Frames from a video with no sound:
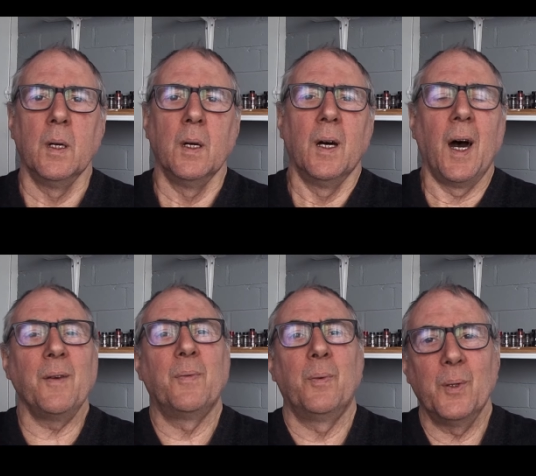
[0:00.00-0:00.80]
Hi
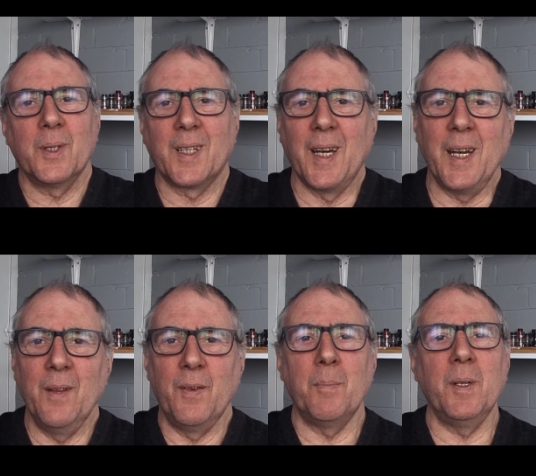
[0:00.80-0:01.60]
folks, Kenny
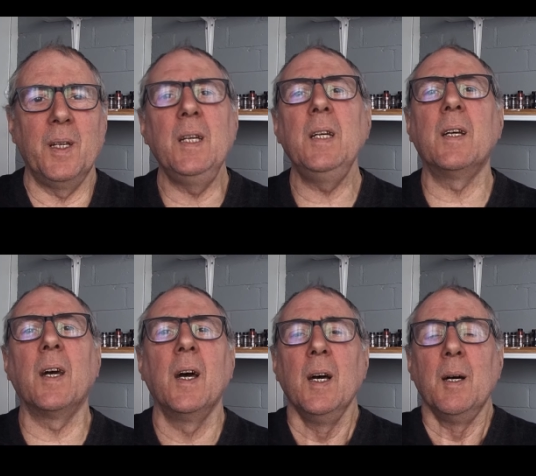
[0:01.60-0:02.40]
the Vaping Heed
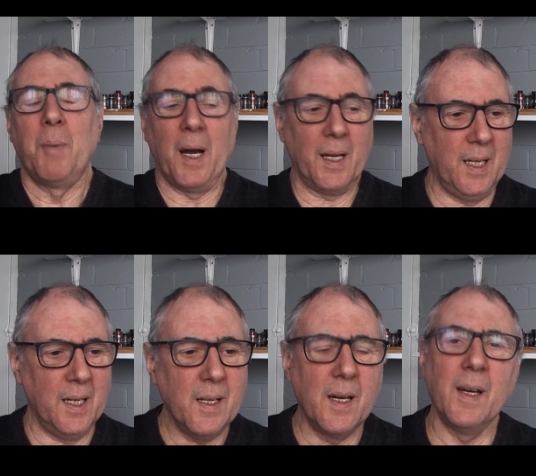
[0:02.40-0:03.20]
back
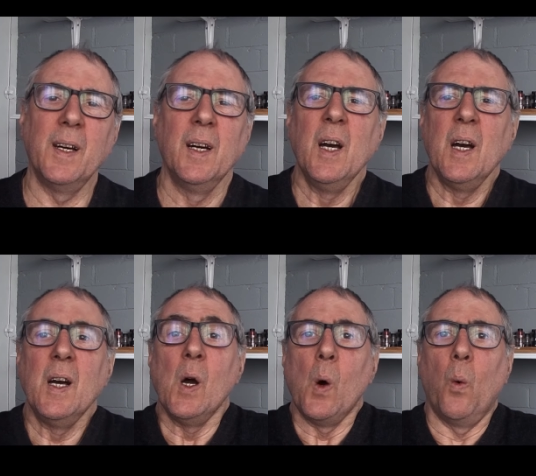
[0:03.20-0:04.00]
again.
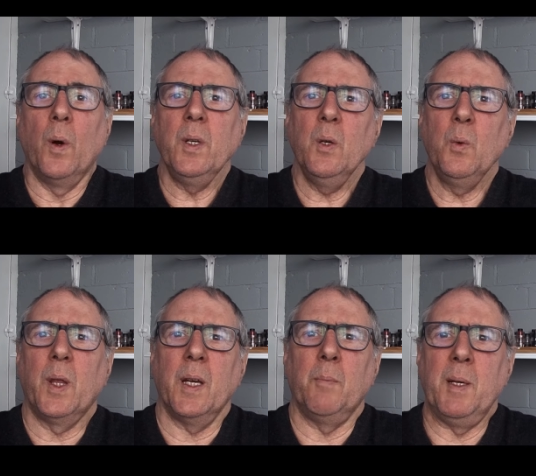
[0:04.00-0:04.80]
What do you
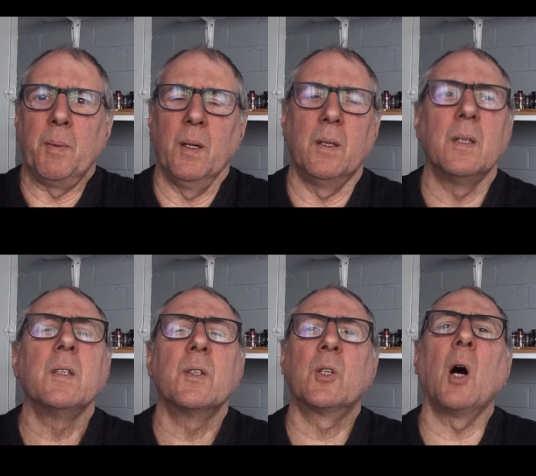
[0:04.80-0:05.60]
think people?
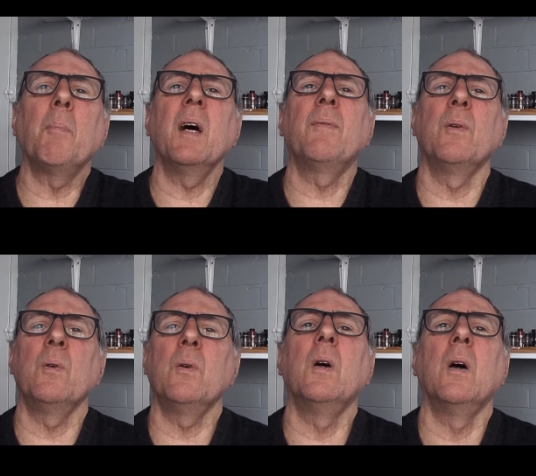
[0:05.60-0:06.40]
Top
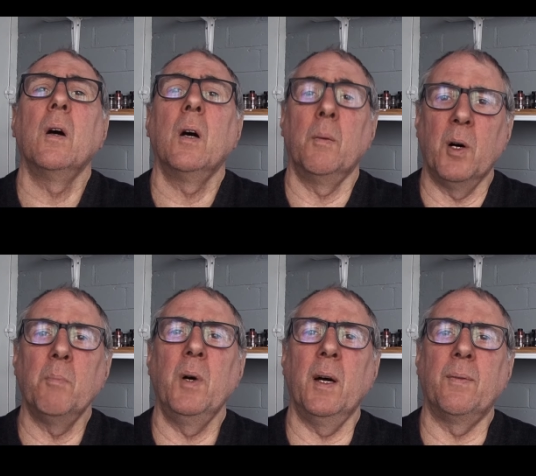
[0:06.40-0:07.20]
airflow or
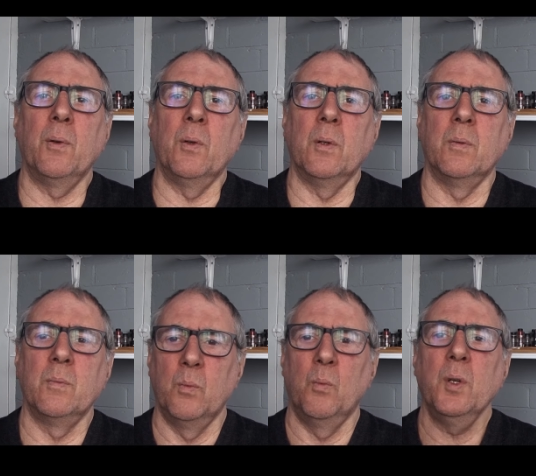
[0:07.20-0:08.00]
bottom airflow?
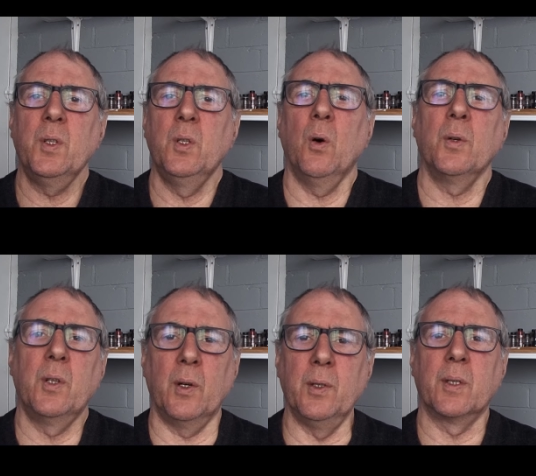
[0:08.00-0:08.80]
What's your
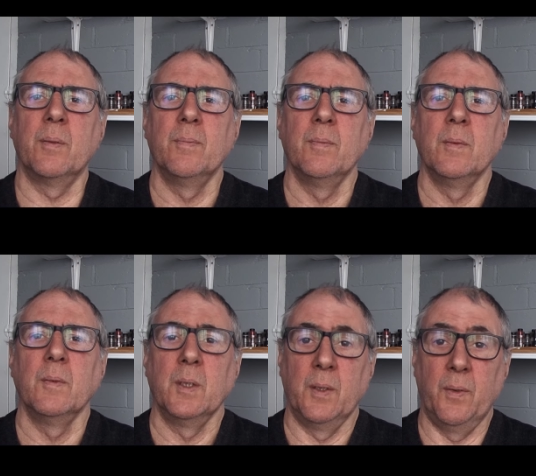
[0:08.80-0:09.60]
choice?
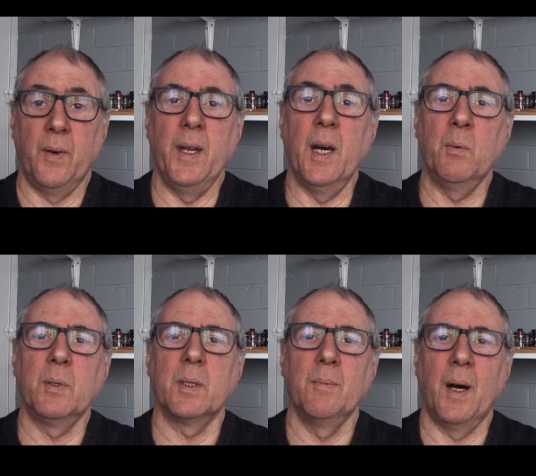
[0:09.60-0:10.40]
To find out
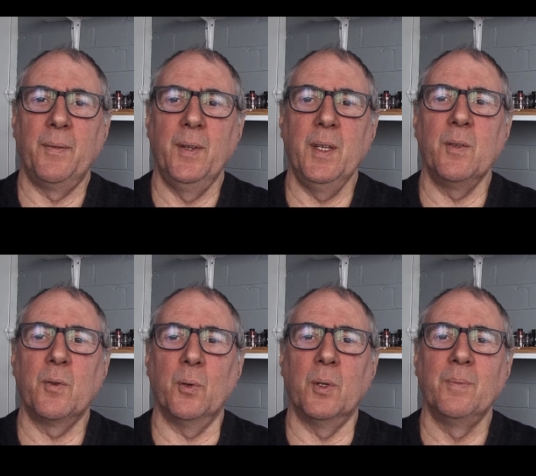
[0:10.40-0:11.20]
after the
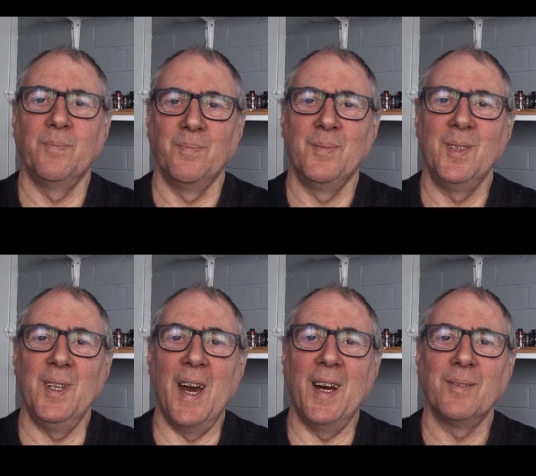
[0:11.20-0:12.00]
intro.
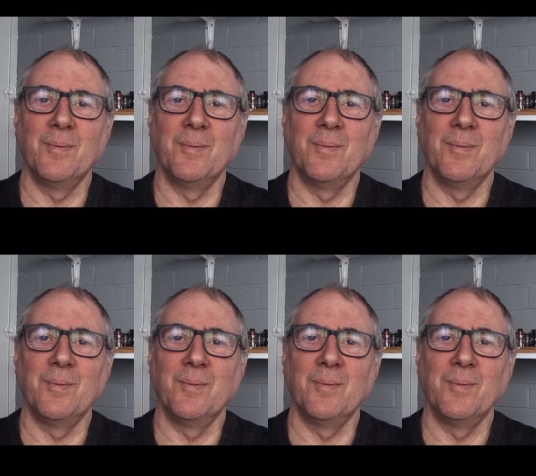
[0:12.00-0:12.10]
Yeah.